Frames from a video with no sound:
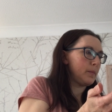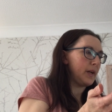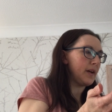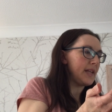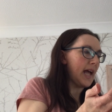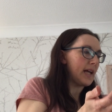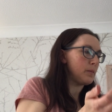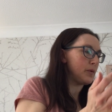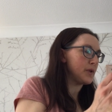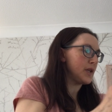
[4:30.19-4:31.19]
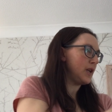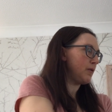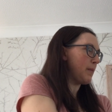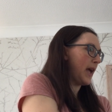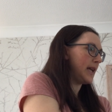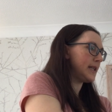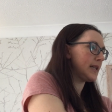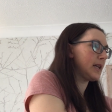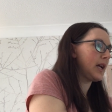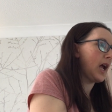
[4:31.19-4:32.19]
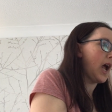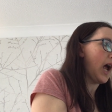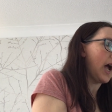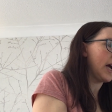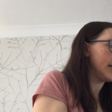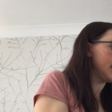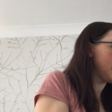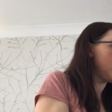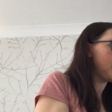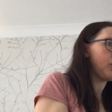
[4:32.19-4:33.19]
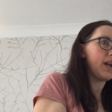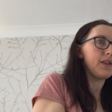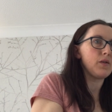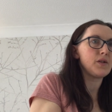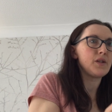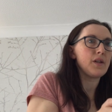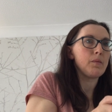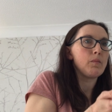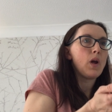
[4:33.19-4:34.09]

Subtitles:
Pick up the animals that you've made and breathe onto them.